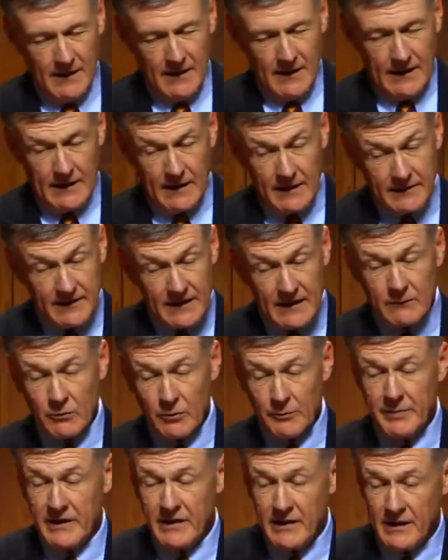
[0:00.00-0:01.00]
And I think
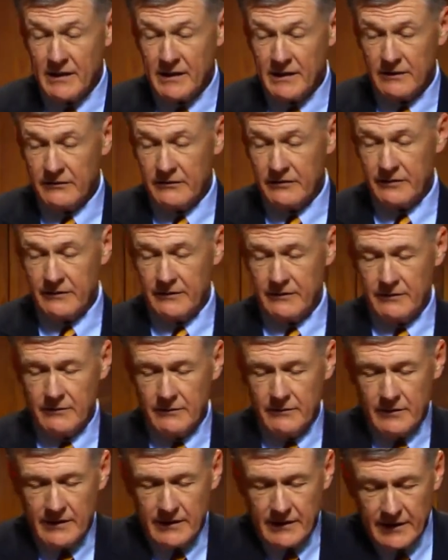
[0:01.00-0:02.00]
we're beginning
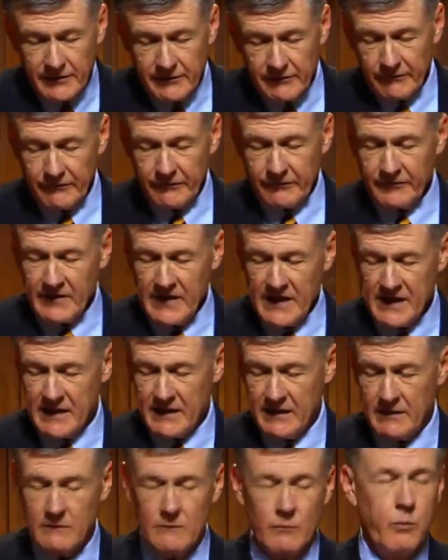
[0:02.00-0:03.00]
to
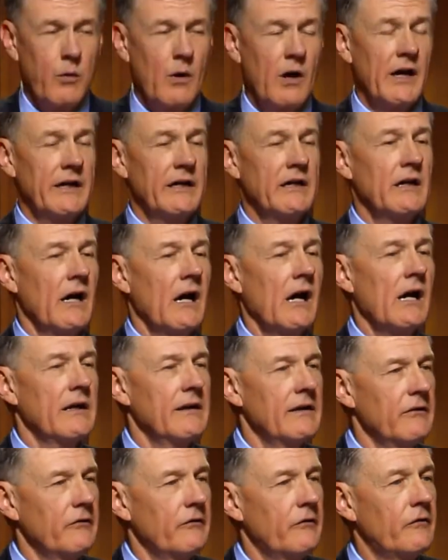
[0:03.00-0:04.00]
understand why God
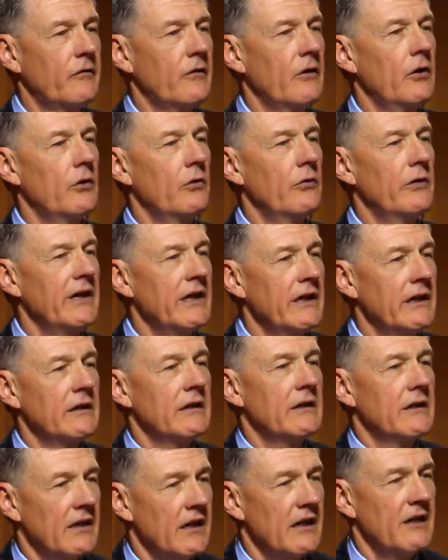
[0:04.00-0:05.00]
is so
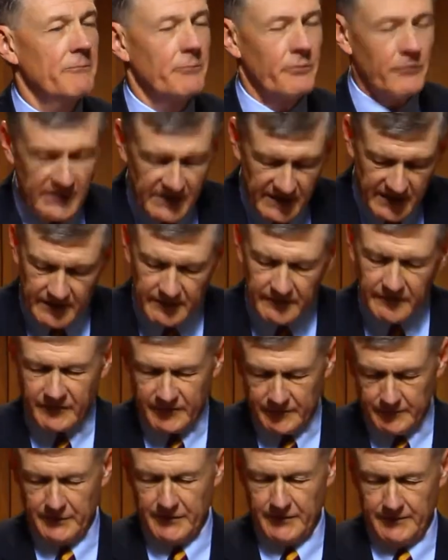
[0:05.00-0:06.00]

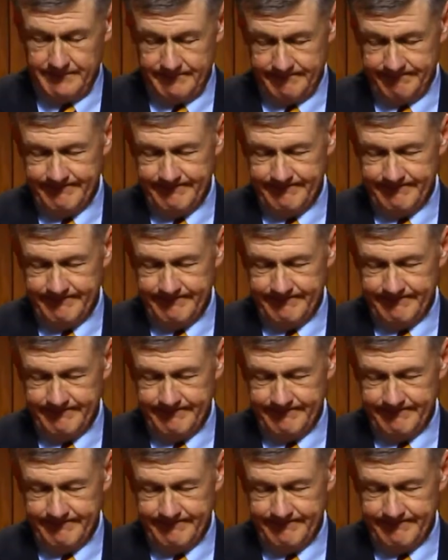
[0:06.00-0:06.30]
incomprehensible.